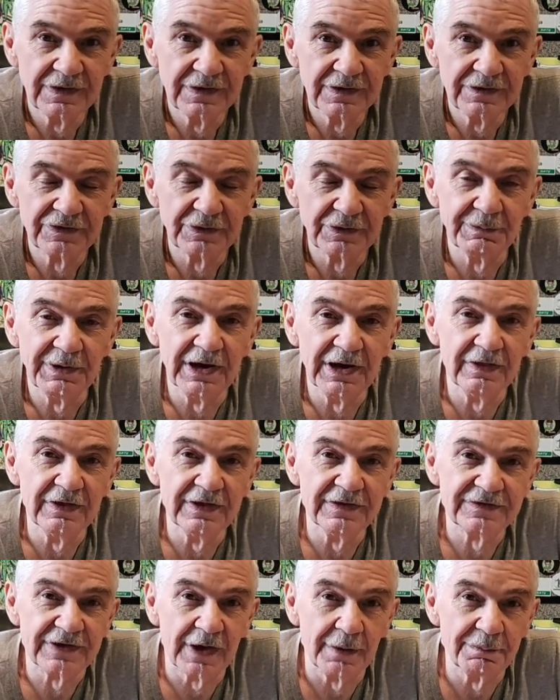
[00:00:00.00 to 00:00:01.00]
So many of
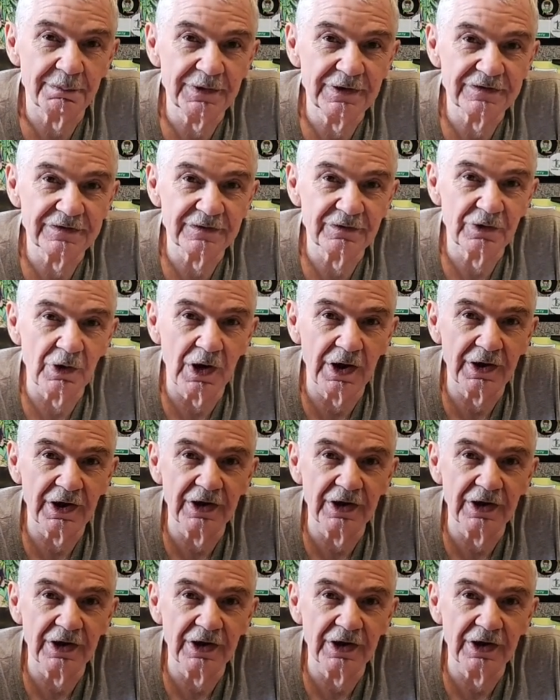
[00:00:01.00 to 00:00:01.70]
these companies have gone